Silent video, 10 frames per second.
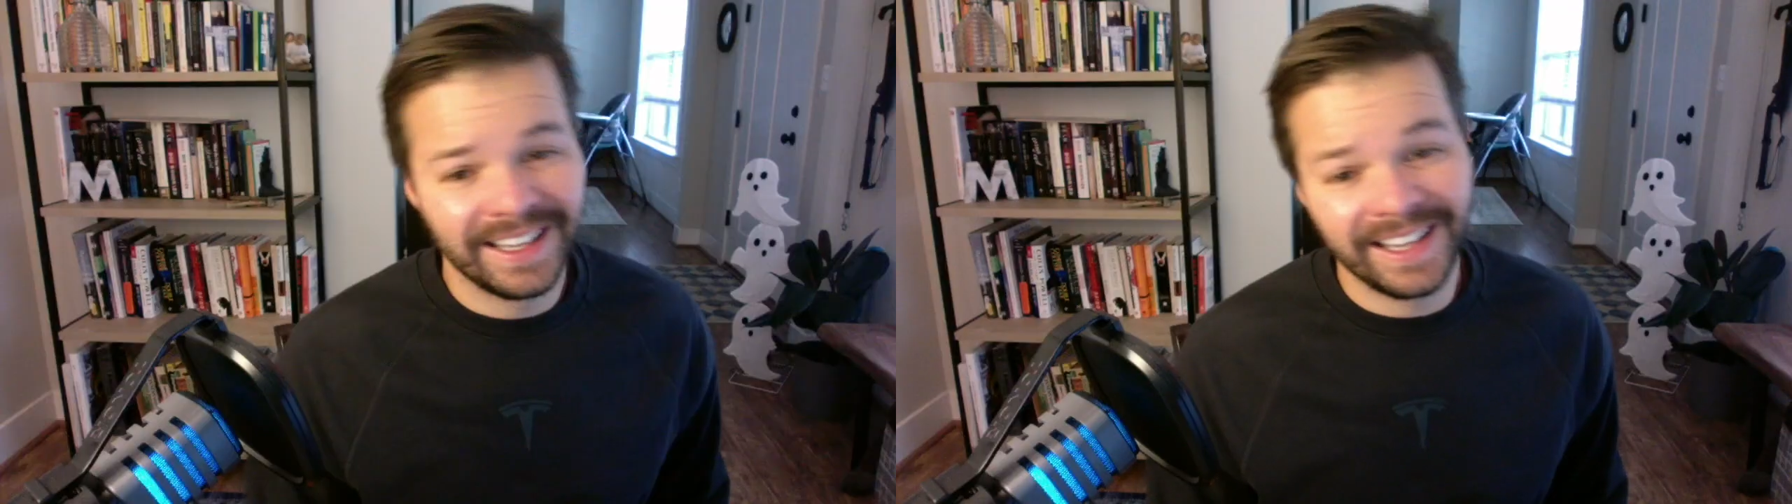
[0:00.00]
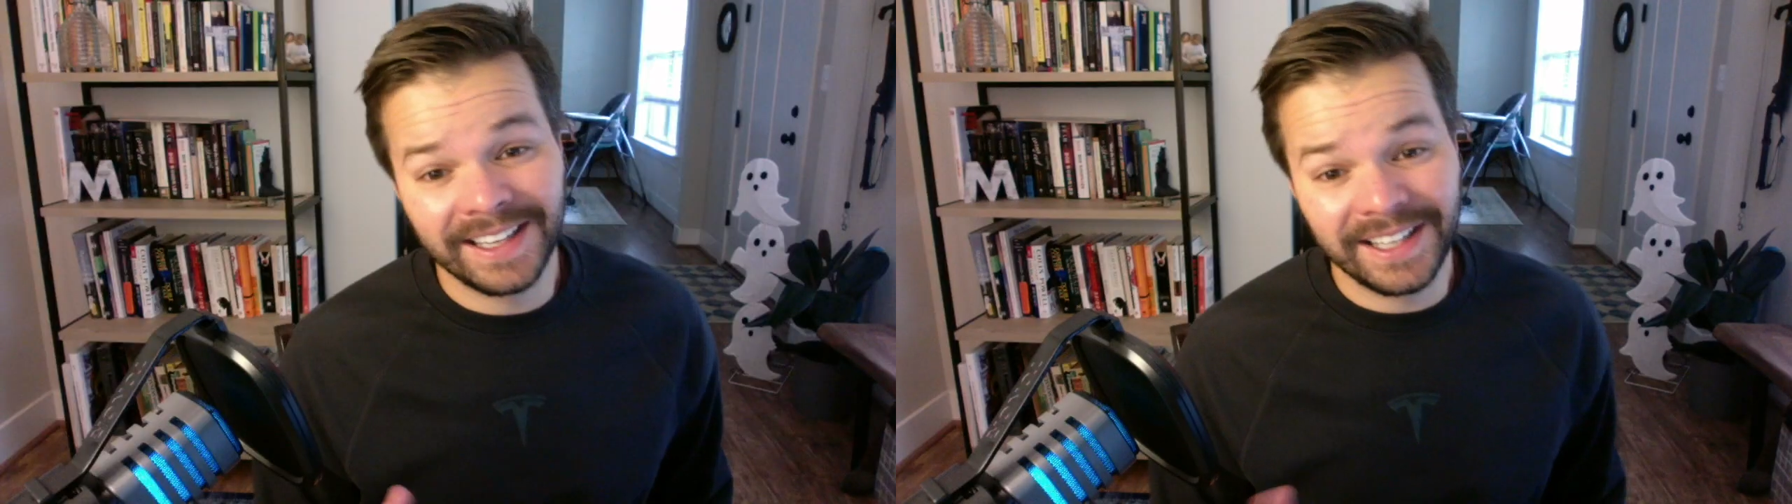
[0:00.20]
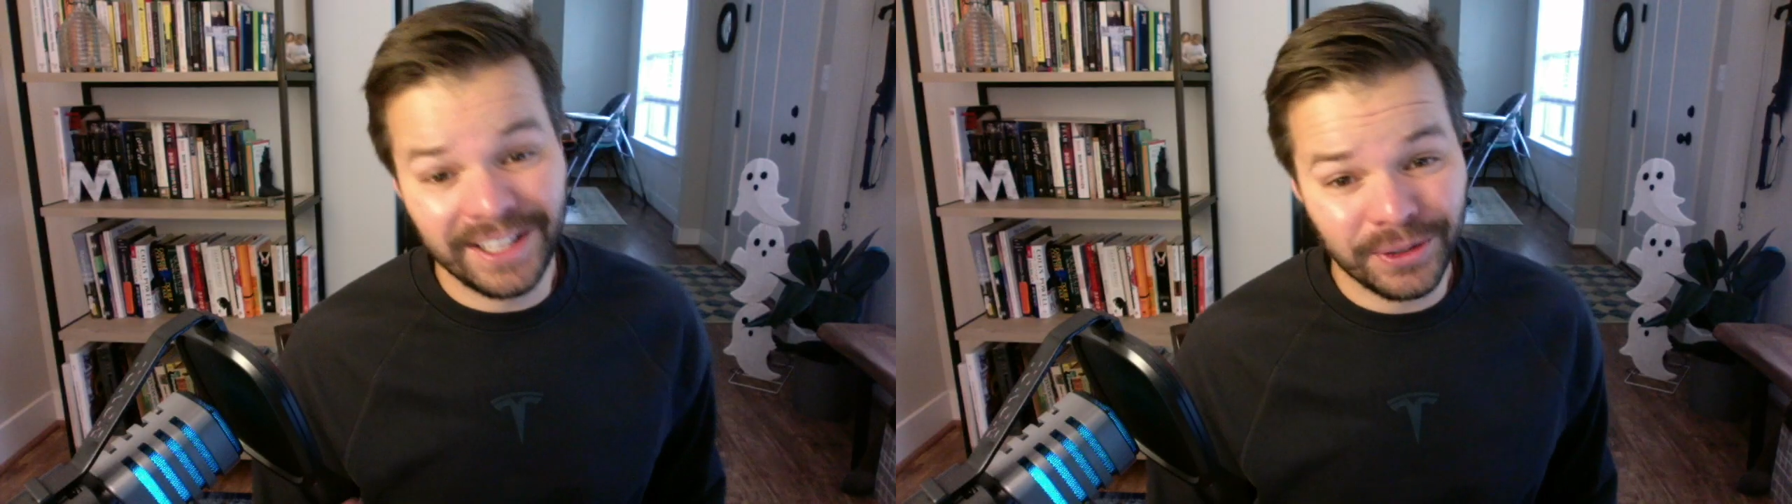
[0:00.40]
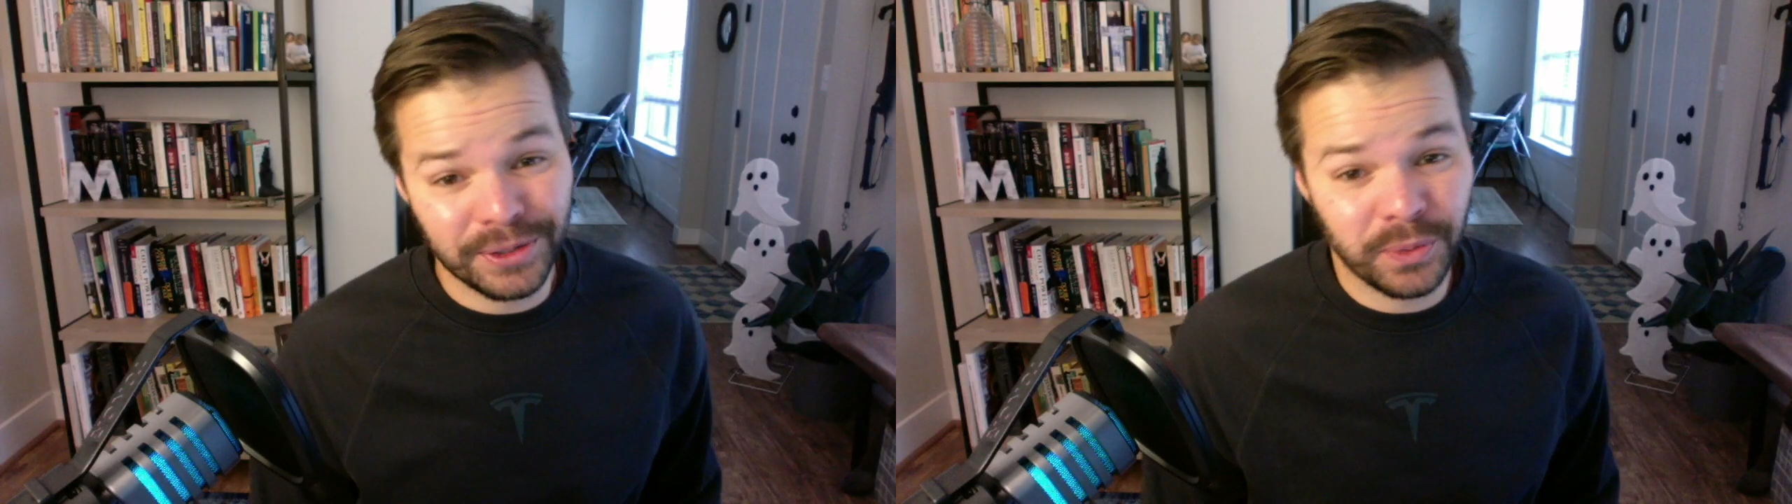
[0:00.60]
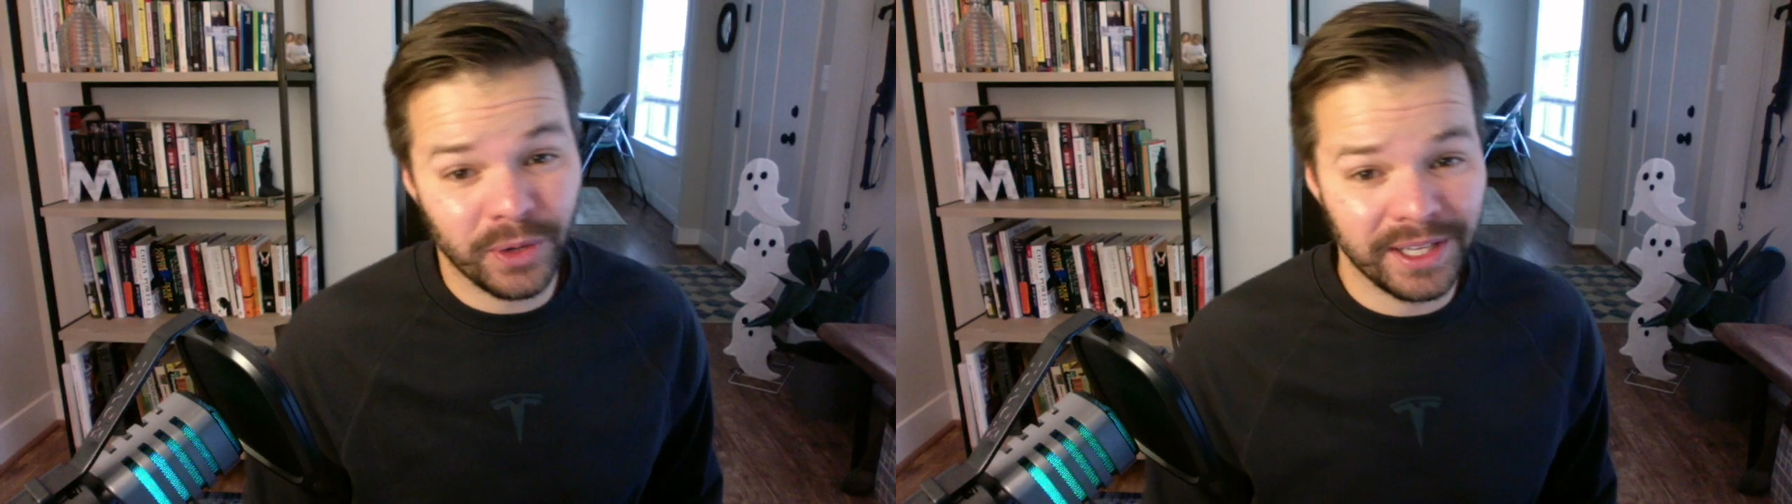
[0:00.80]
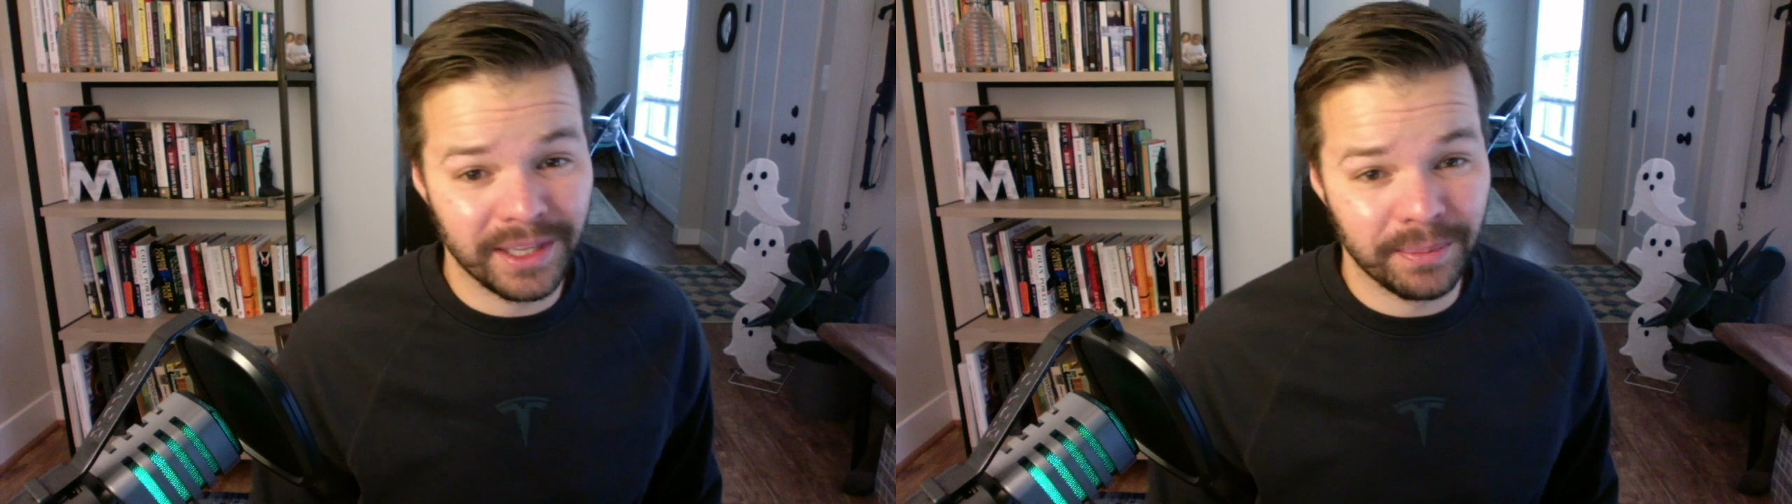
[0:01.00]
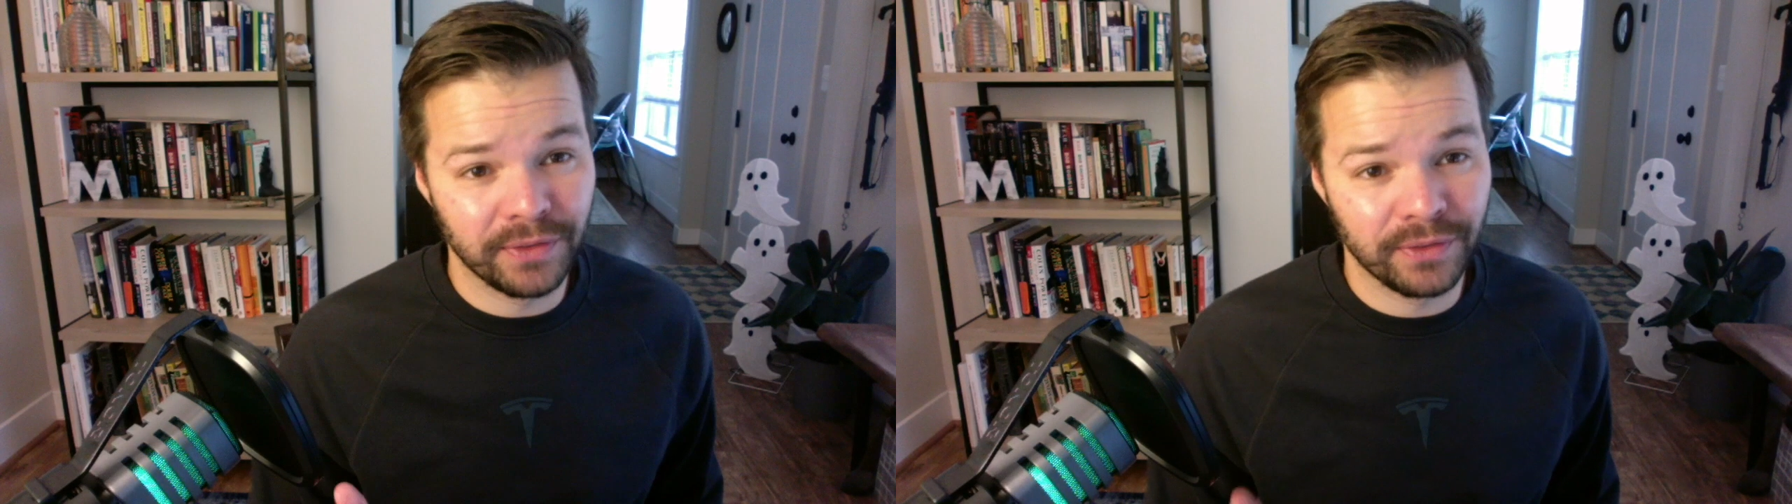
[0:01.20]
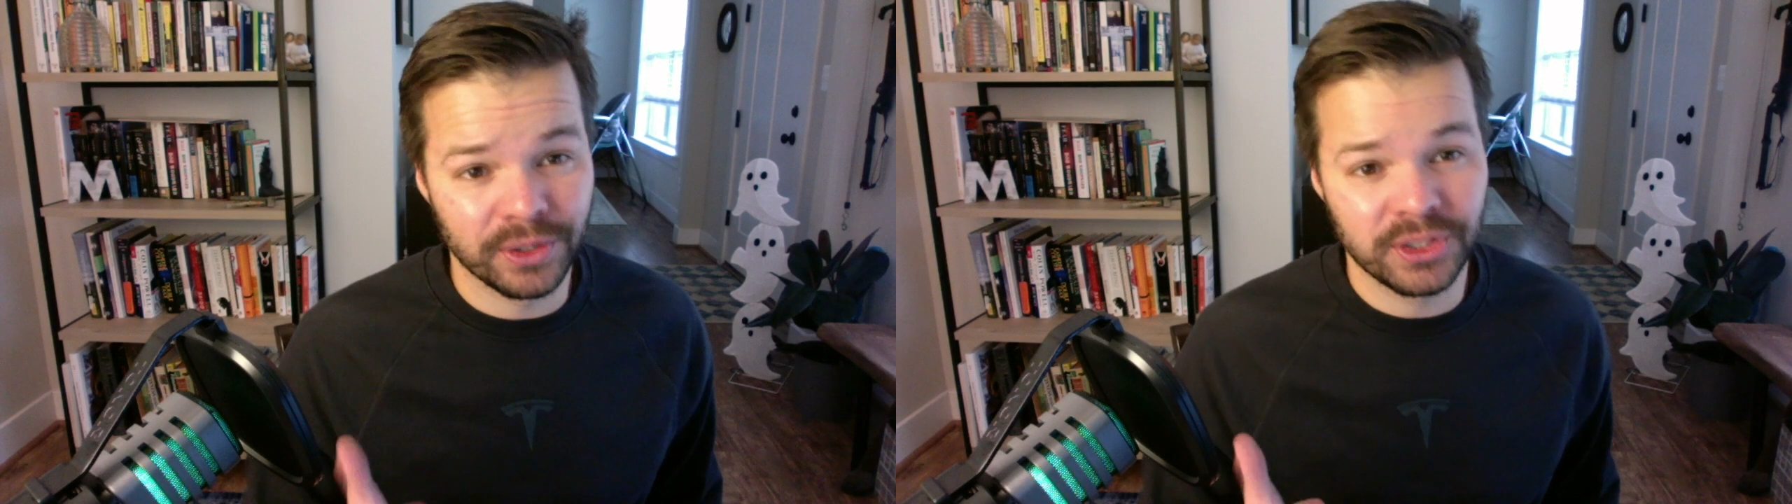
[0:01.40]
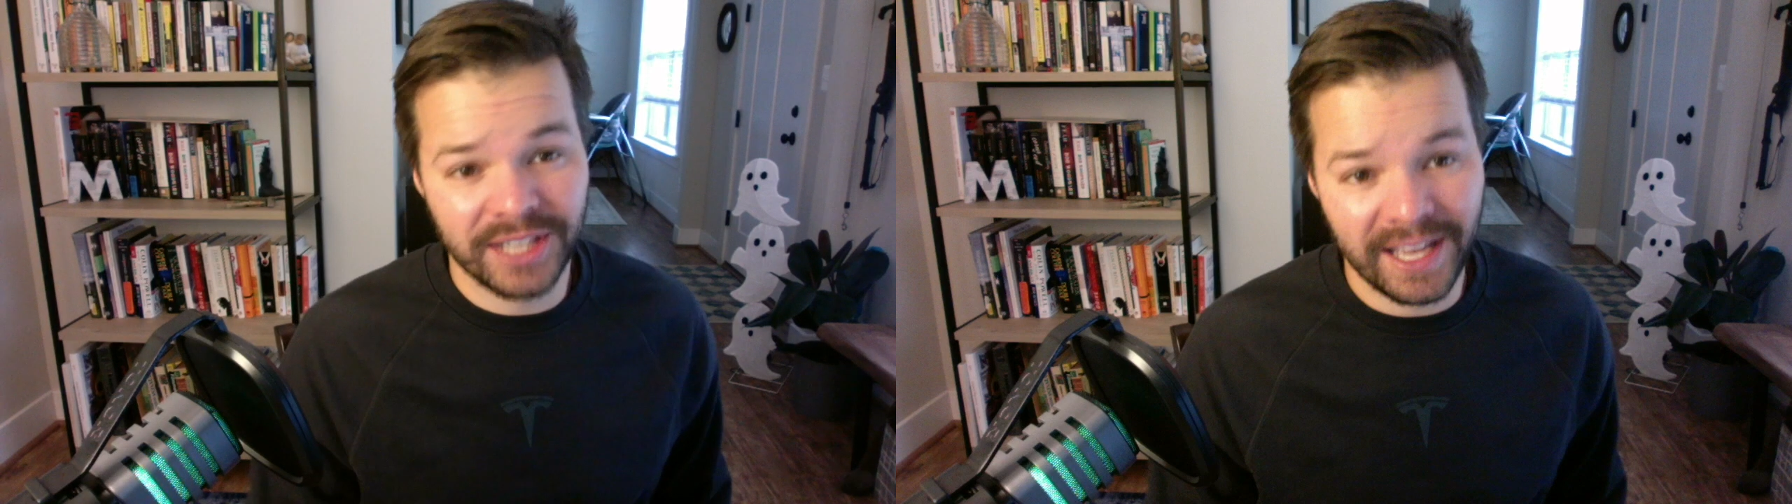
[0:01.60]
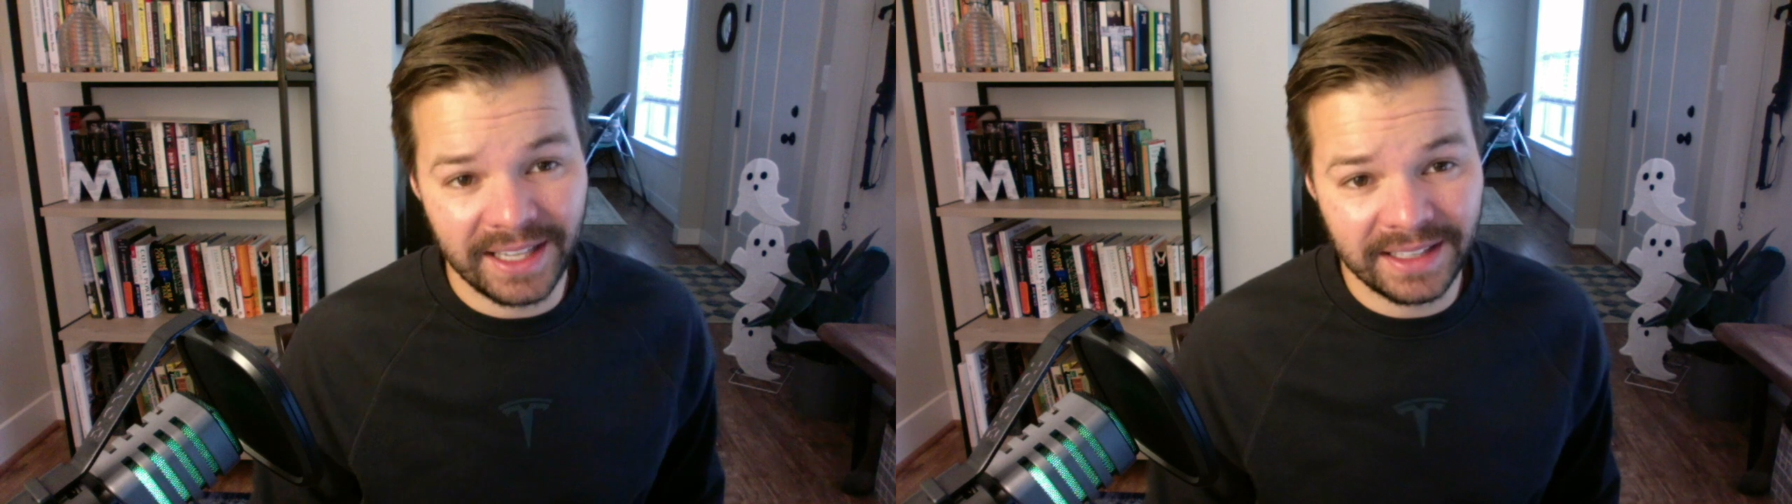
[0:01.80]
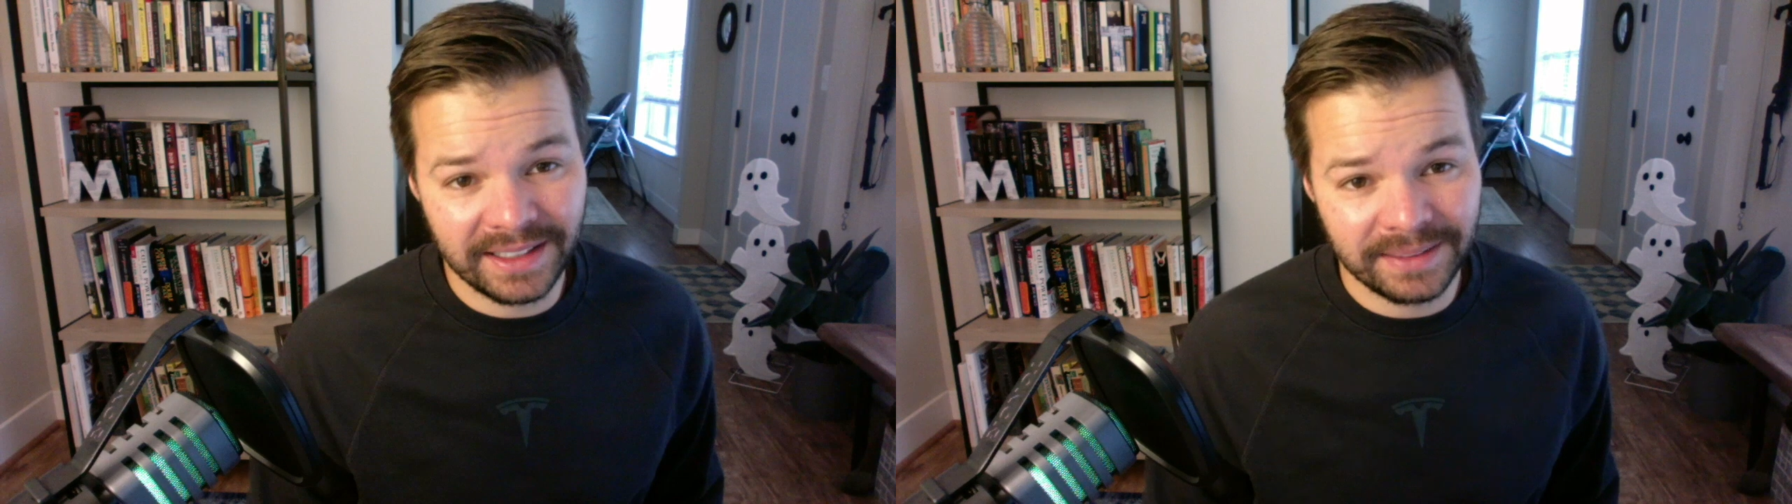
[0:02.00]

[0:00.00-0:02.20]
And here is where I hit my first snag.